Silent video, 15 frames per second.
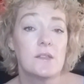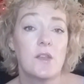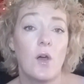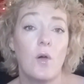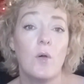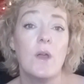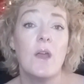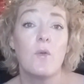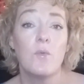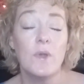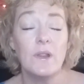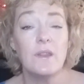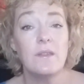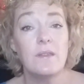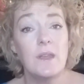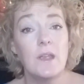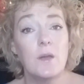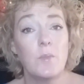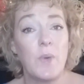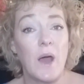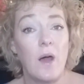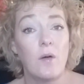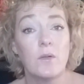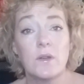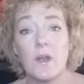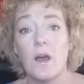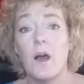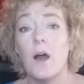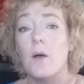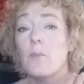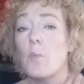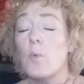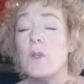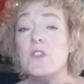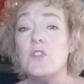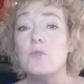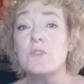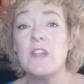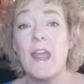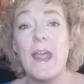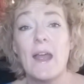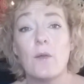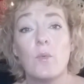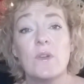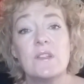So really think about when you tan,